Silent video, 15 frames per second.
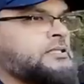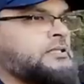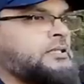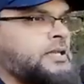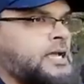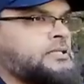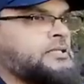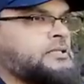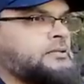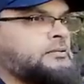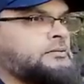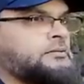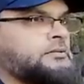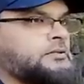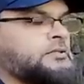huh? yes. Your
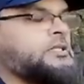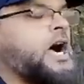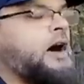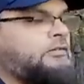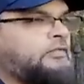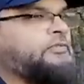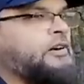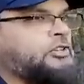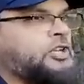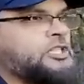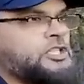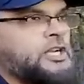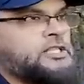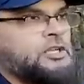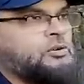foundation is the Our Quran.
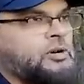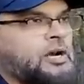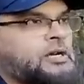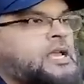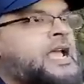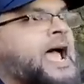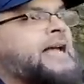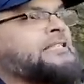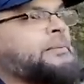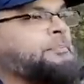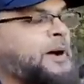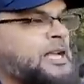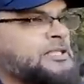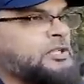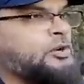foundation is the Quran. As a
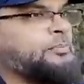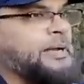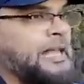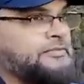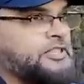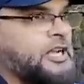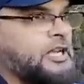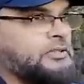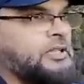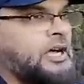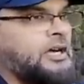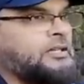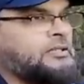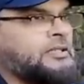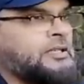person who believes in
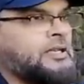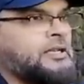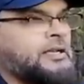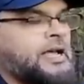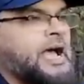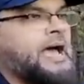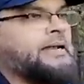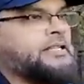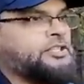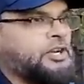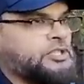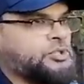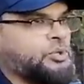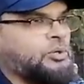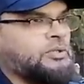Allah and His
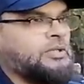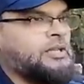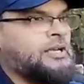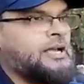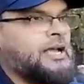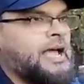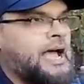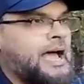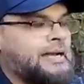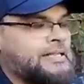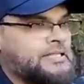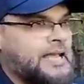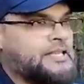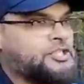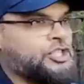Rasul and
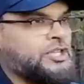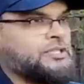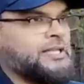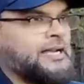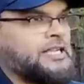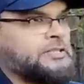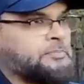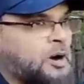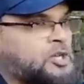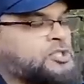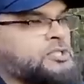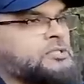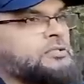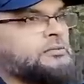His angels Supposing and His you books. If you don't